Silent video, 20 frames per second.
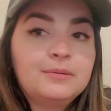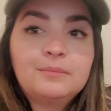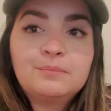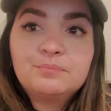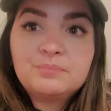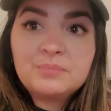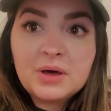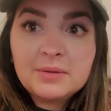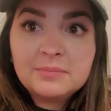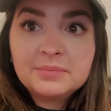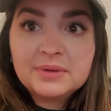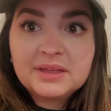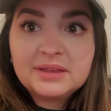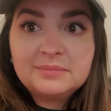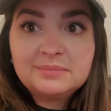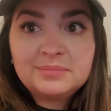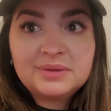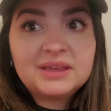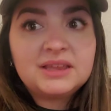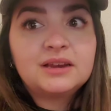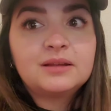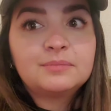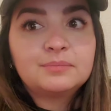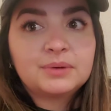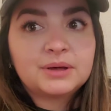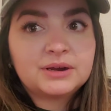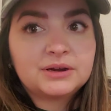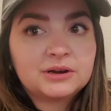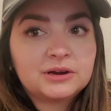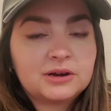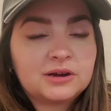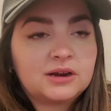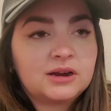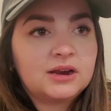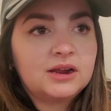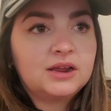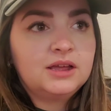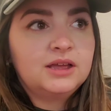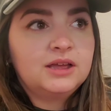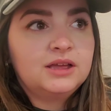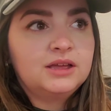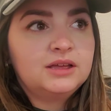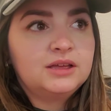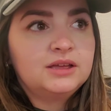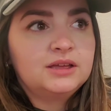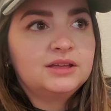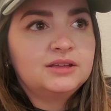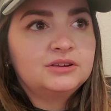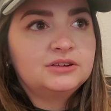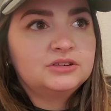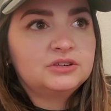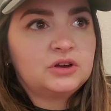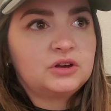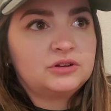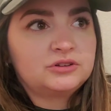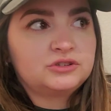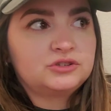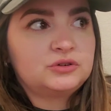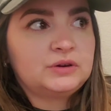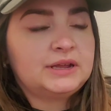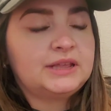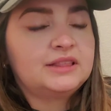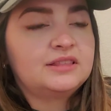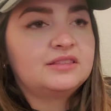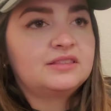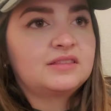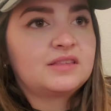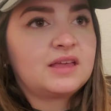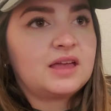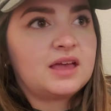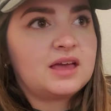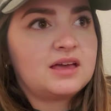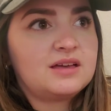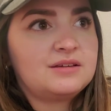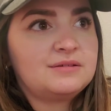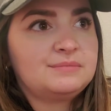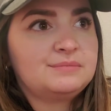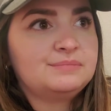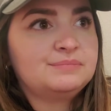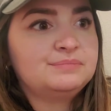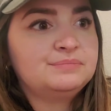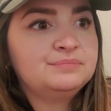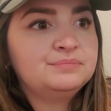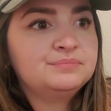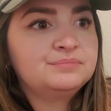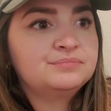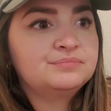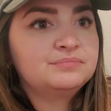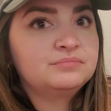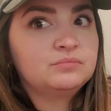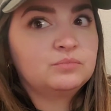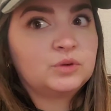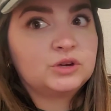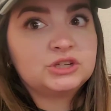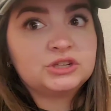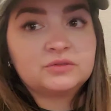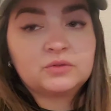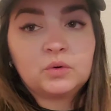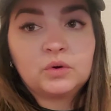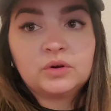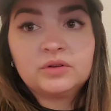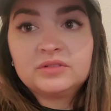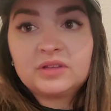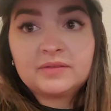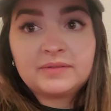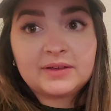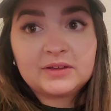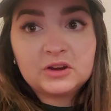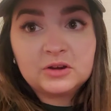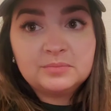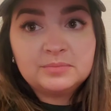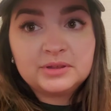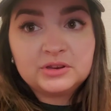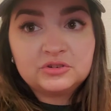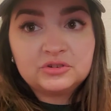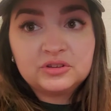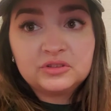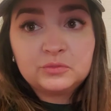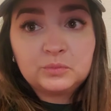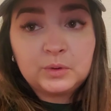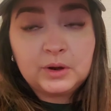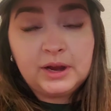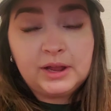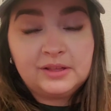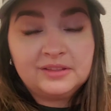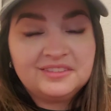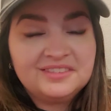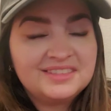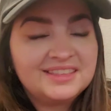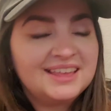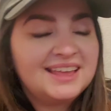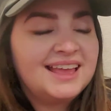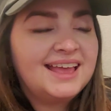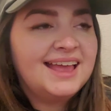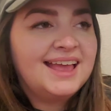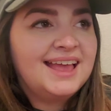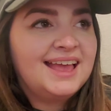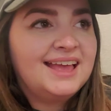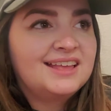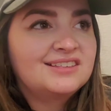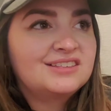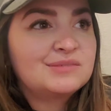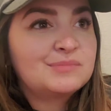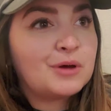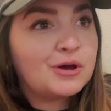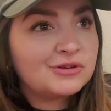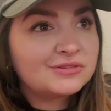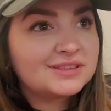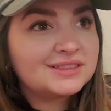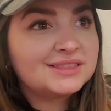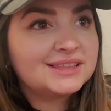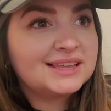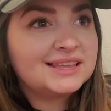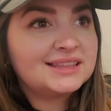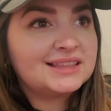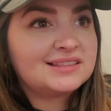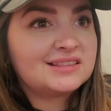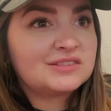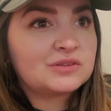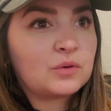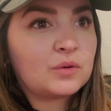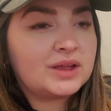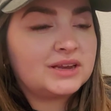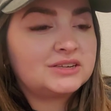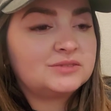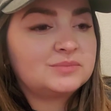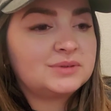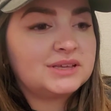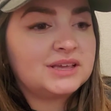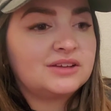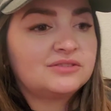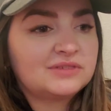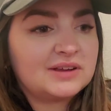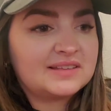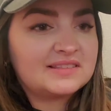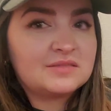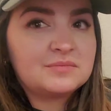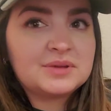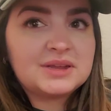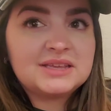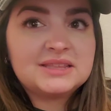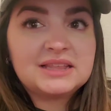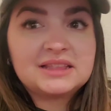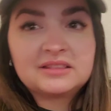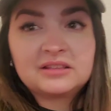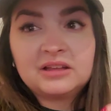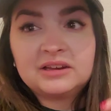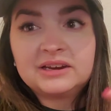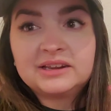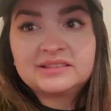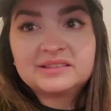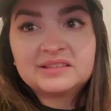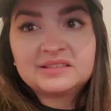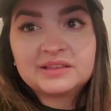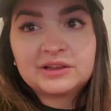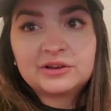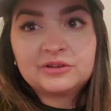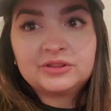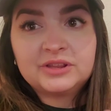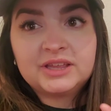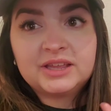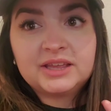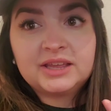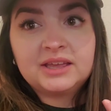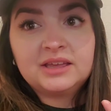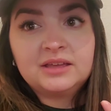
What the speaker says: pumpkin peanut butter dog treats, which of course I found on Pinterest. Where else? Supposedly this is going to be a recipe that's not necessarily